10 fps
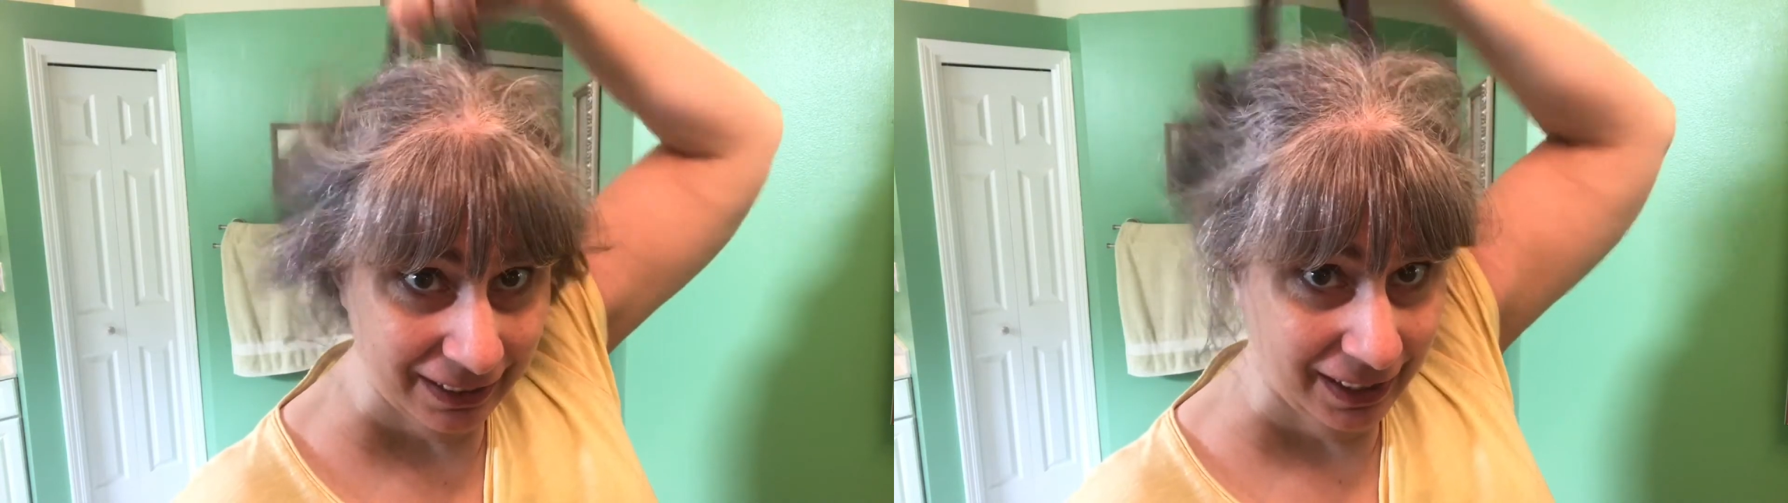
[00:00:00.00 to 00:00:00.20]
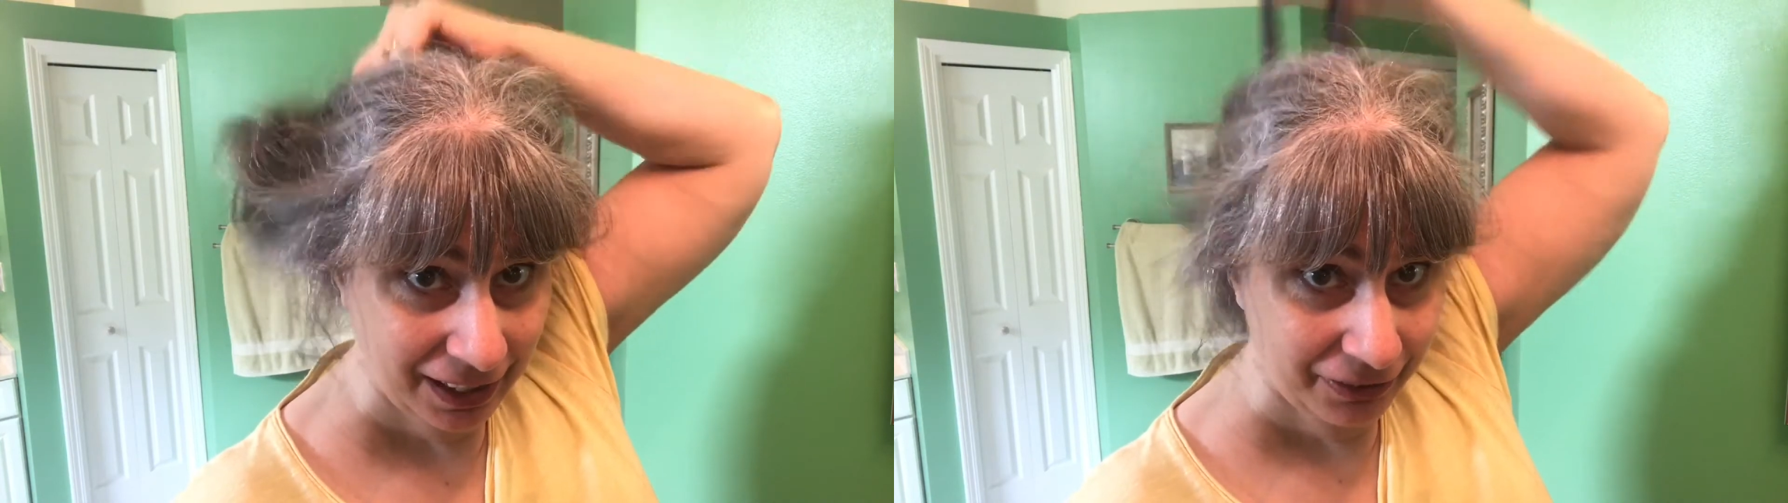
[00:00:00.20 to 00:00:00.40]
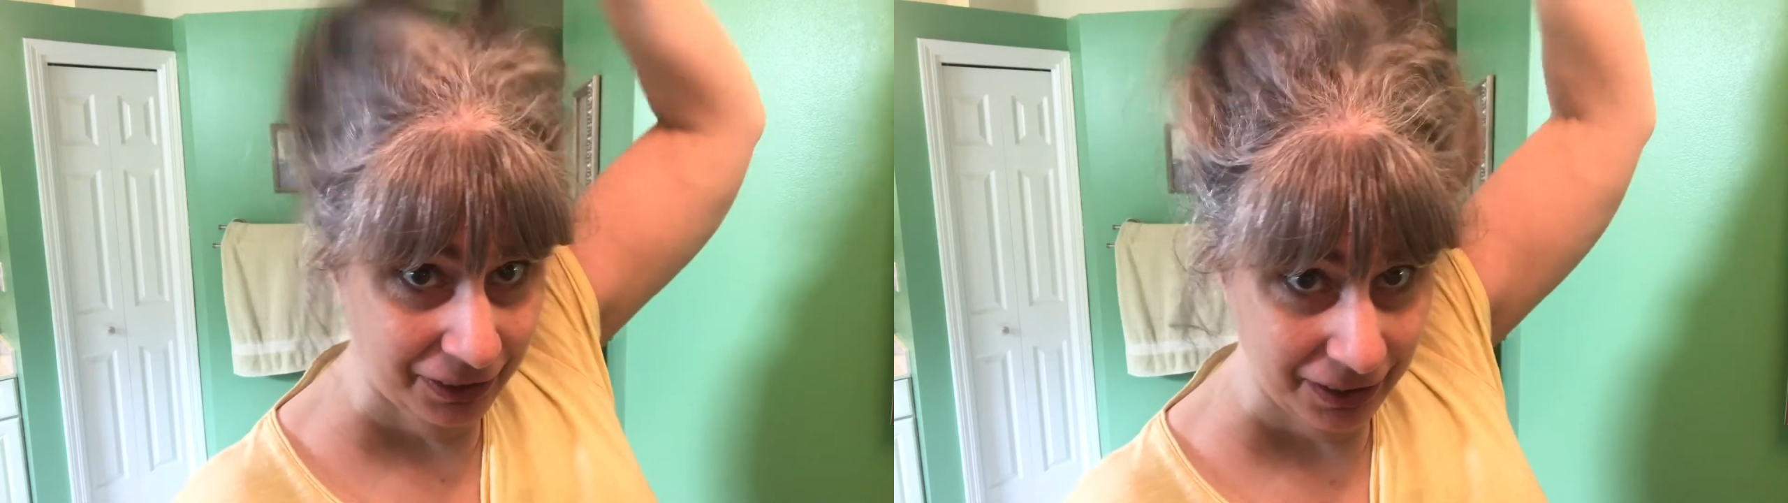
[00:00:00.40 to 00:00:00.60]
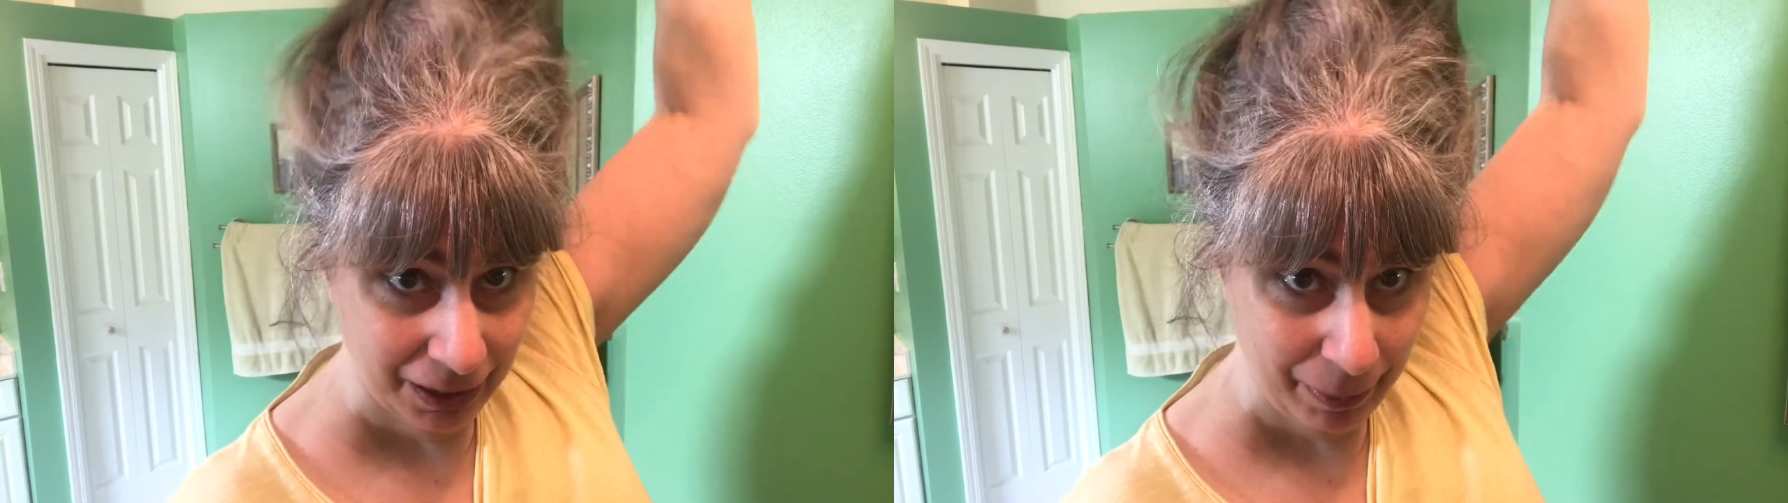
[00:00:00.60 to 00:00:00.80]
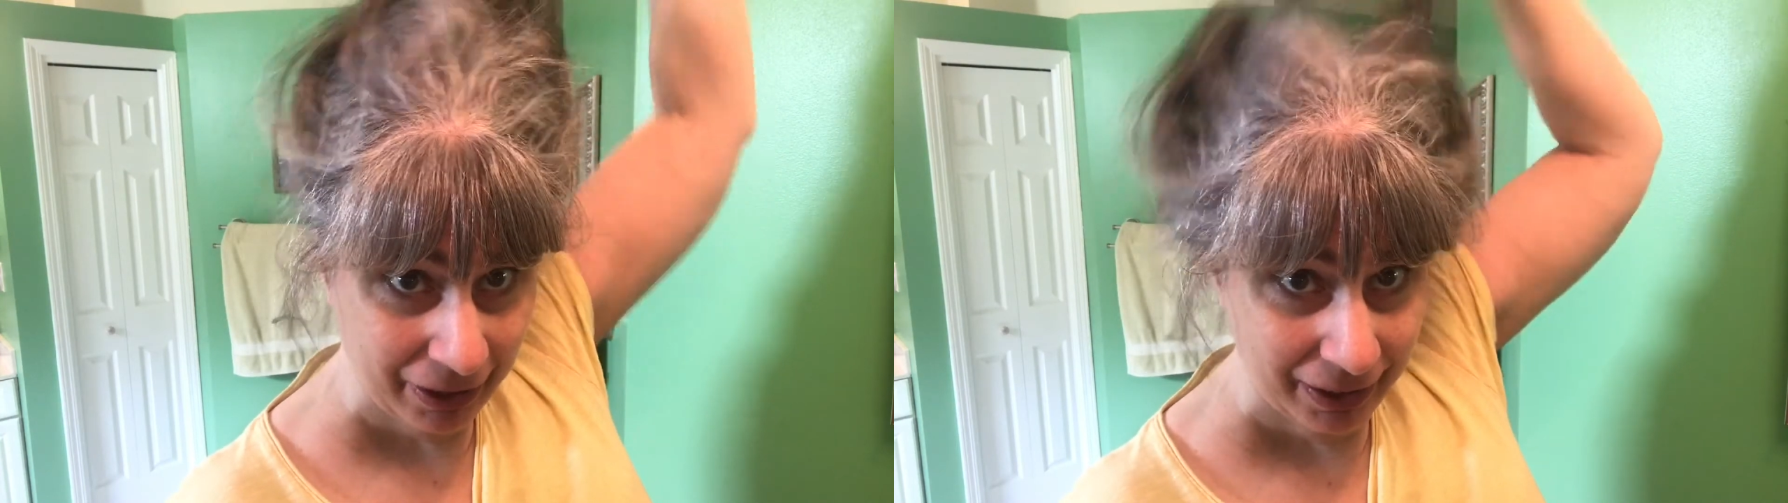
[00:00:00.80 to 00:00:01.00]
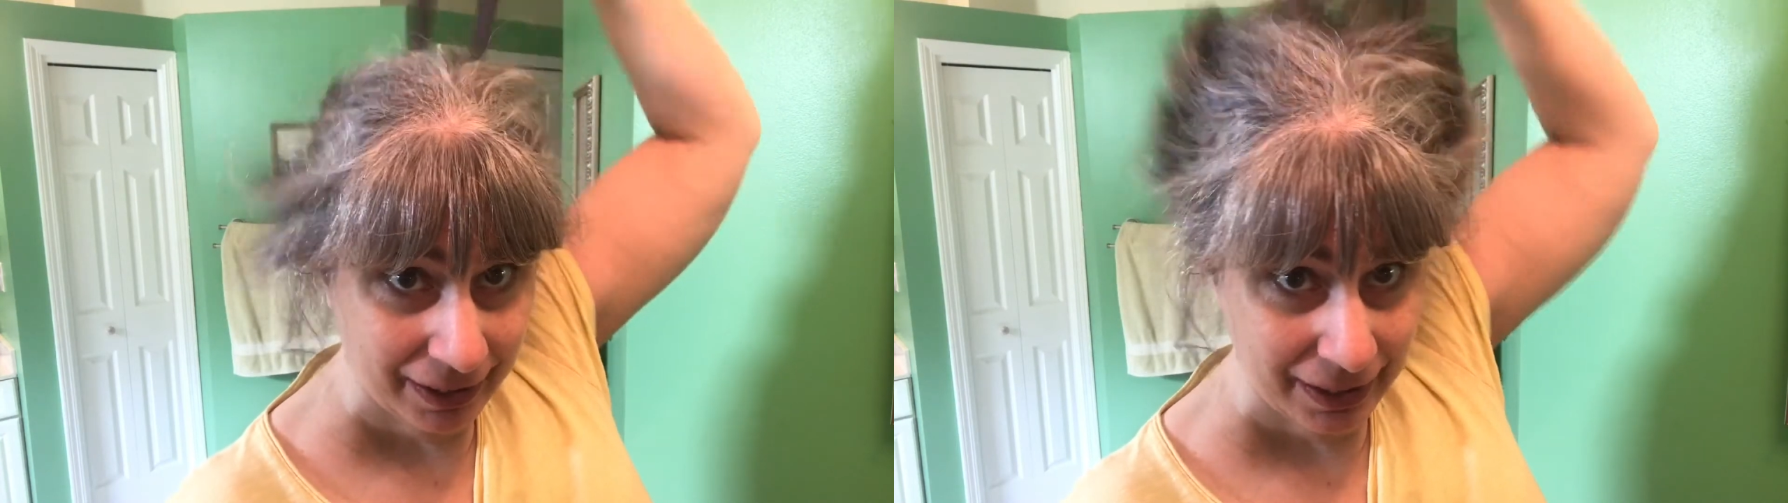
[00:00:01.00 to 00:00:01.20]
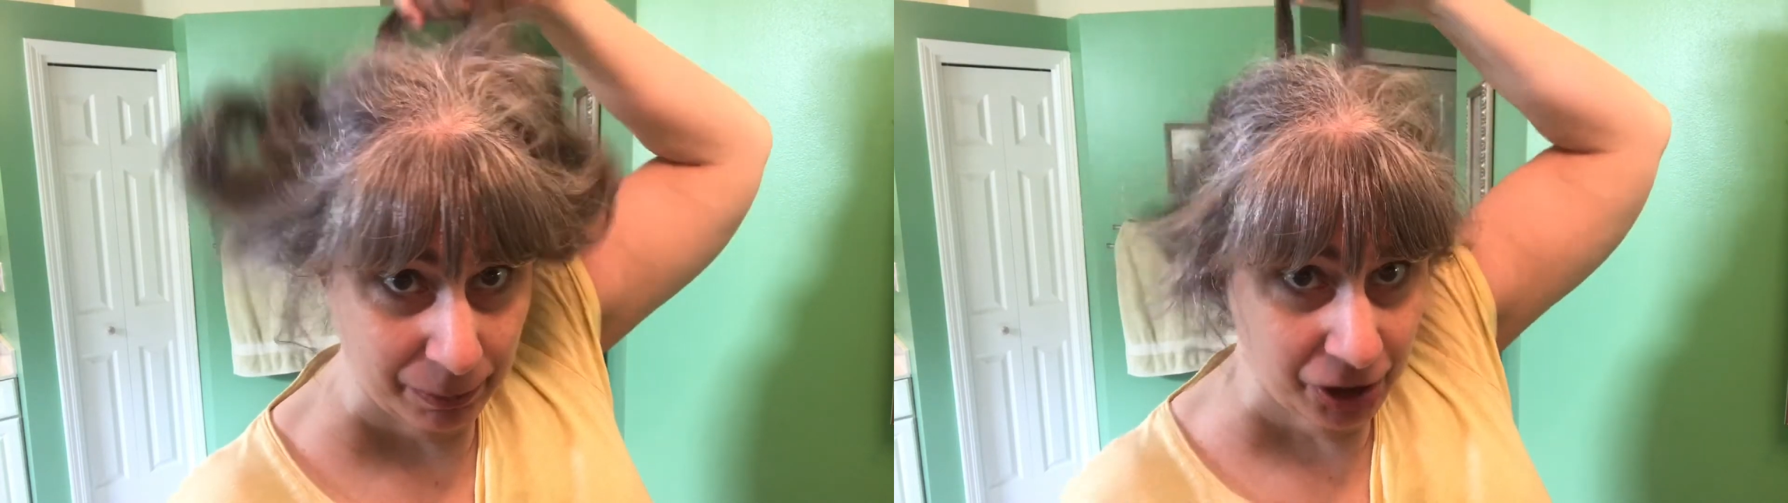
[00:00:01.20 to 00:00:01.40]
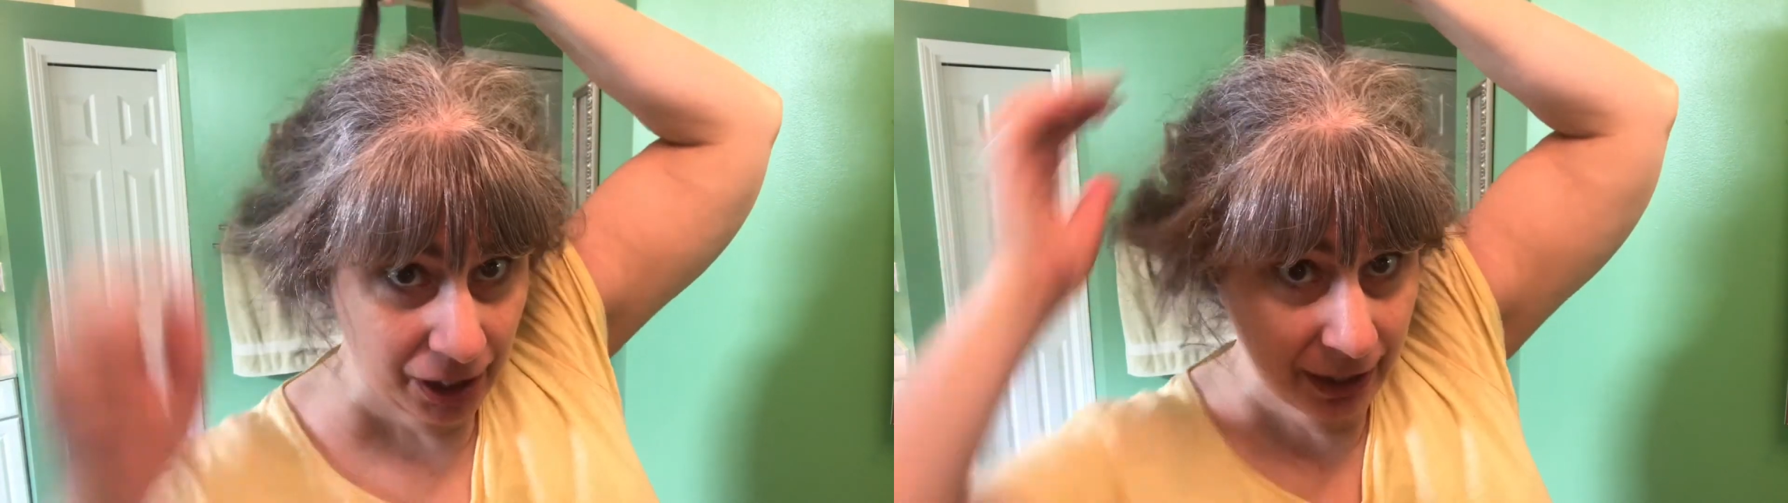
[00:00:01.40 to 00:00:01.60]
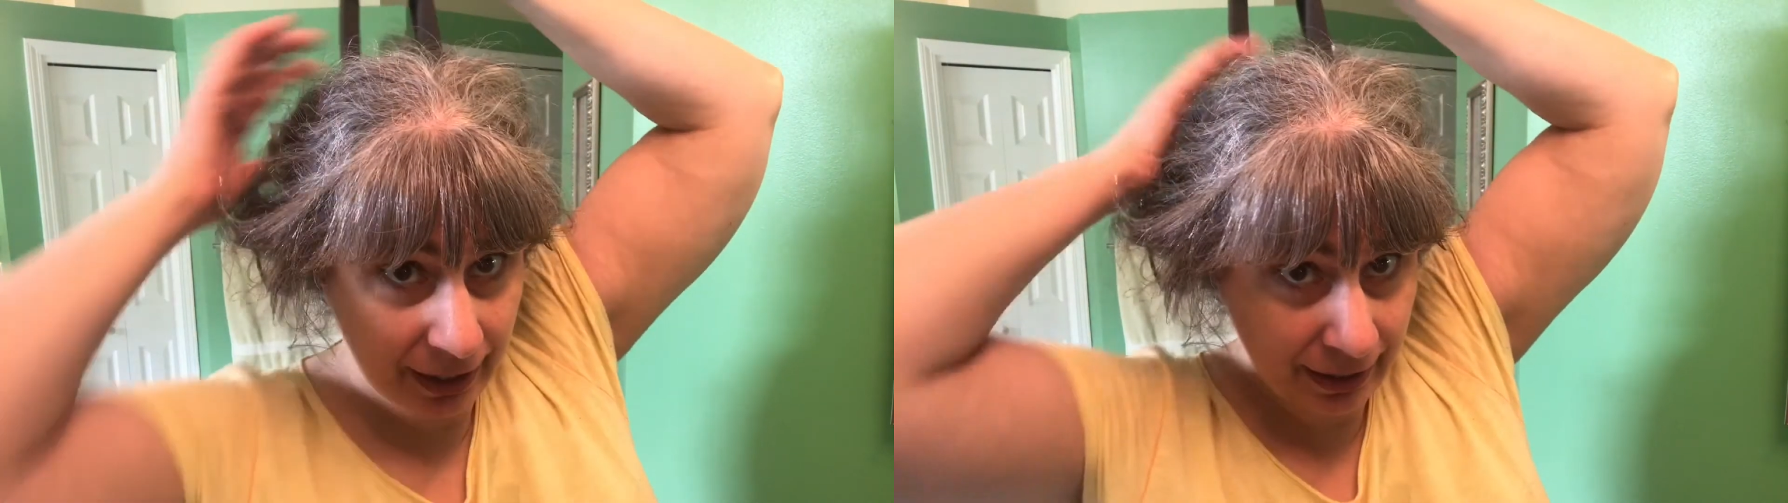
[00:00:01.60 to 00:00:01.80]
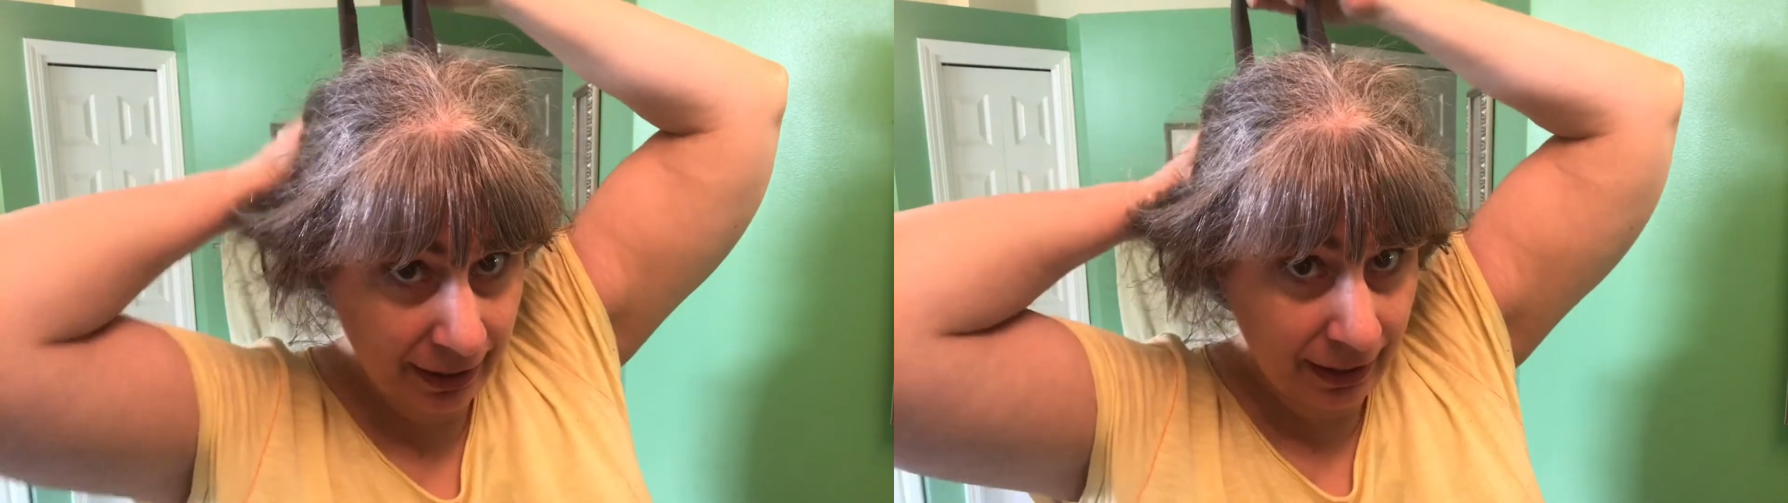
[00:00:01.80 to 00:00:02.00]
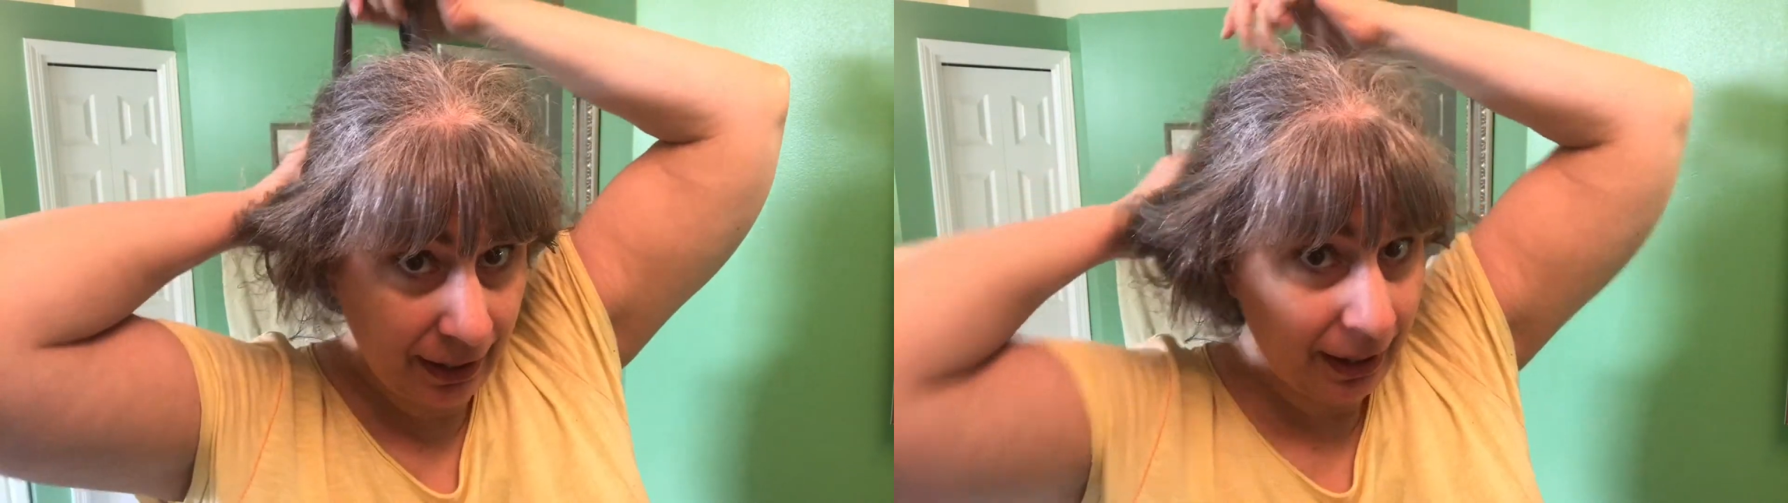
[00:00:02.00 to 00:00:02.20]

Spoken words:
A lot of it will come out as I'm shaking,